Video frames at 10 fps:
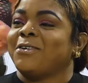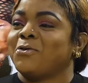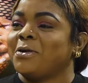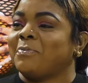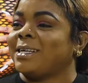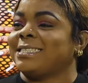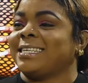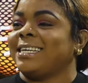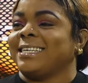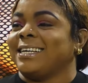only
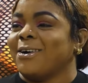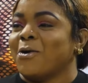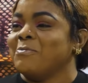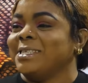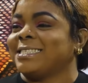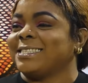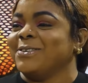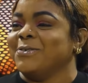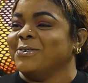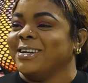passing on the
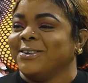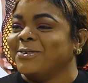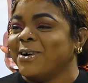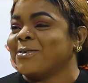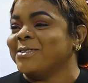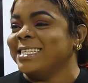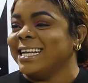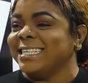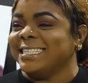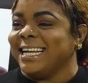seal, I don't know what
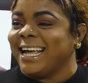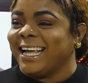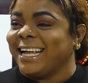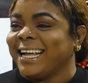I'm doing.